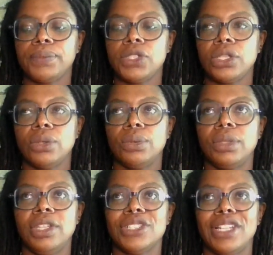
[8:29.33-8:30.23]
So
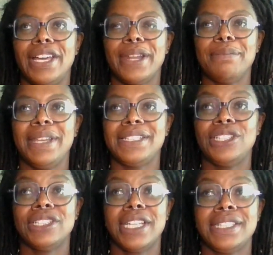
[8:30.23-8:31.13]
there's a lot of
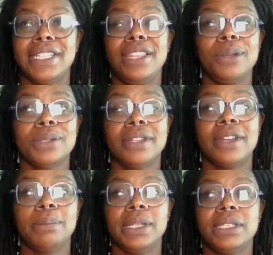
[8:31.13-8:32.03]
messages. I said there was a
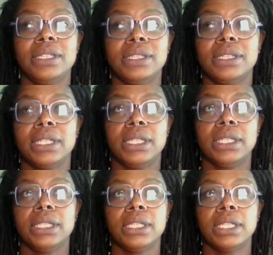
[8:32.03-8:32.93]
lot of messages,
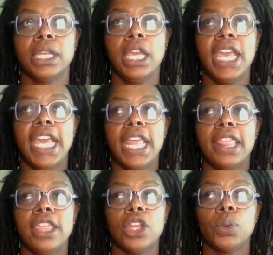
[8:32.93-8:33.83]
and
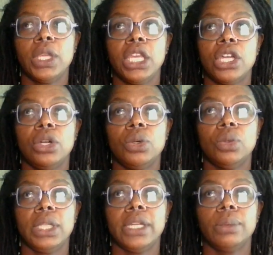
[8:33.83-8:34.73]
there we go.
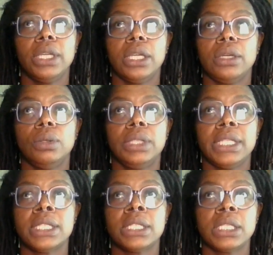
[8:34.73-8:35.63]
There we go.
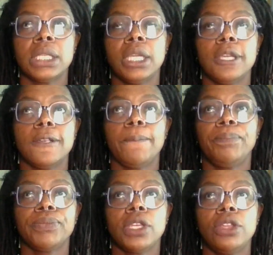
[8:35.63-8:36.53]
Let's see here.
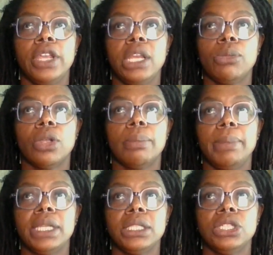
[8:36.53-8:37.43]
Are there any more
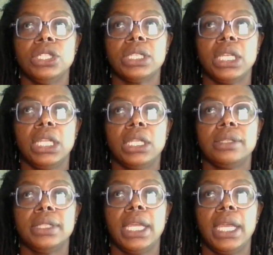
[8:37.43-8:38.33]
messages in
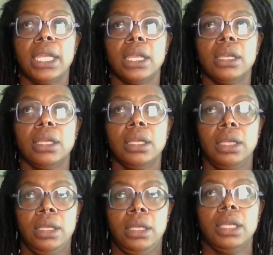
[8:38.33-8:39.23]
this deck?
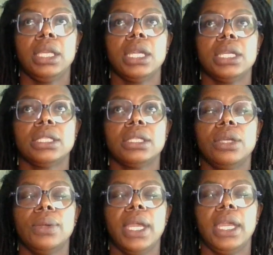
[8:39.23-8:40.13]
Yes.
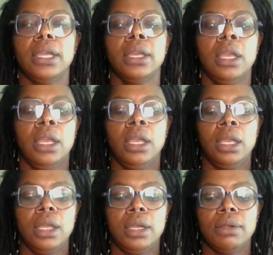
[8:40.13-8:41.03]
Okay.
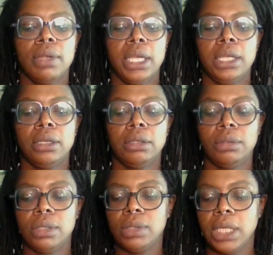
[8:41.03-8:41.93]
All right.
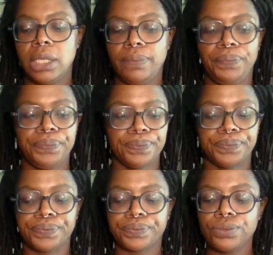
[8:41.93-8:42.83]
Okay.
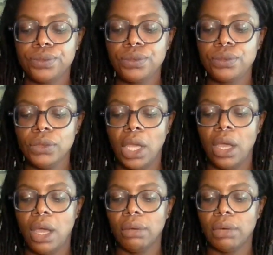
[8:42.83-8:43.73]

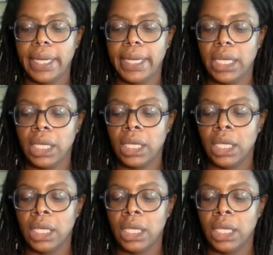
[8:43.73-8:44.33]
All righty.